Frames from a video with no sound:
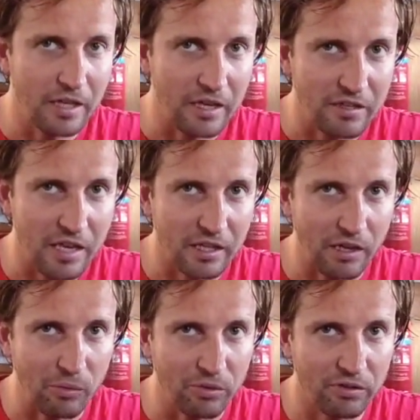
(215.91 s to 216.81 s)
They
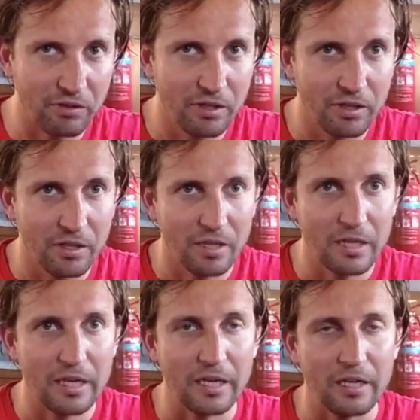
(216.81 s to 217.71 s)
take out
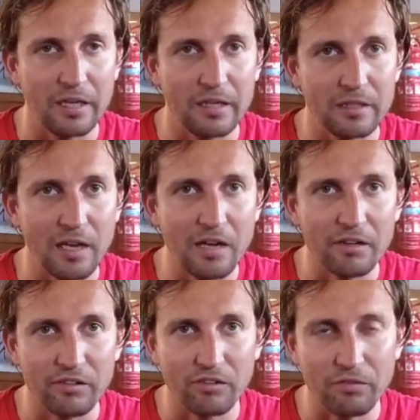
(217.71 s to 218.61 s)
a lot
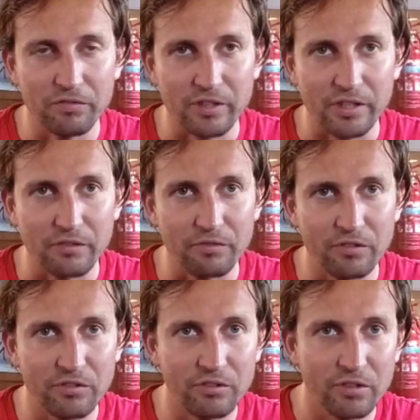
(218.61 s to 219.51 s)
of the stuff that
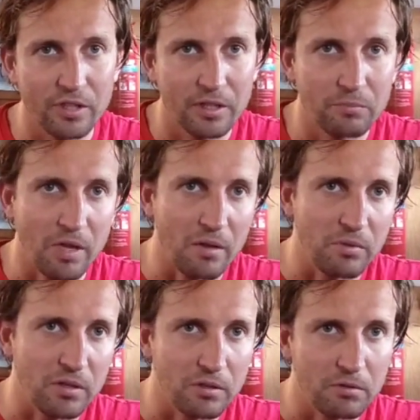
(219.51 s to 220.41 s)
gives
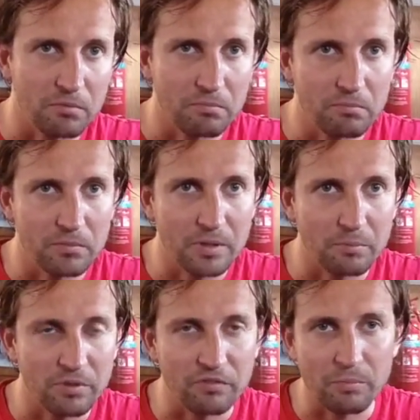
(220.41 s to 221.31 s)
maybe
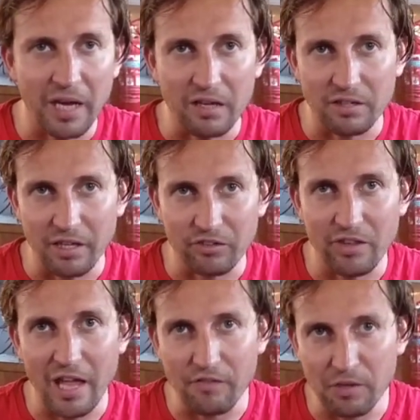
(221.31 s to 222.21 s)
a bit of a bad
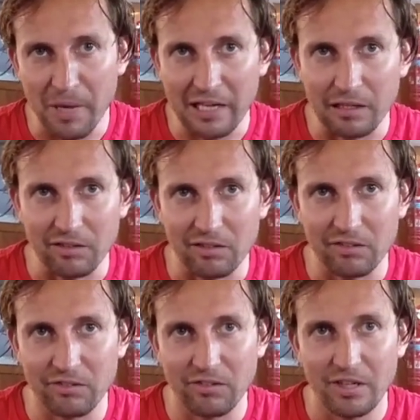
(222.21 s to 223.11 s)
taste, the heavy
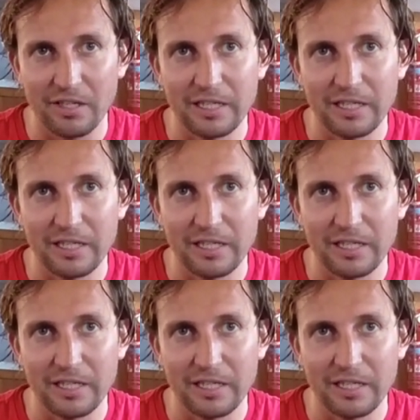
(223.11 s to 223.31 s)
metals,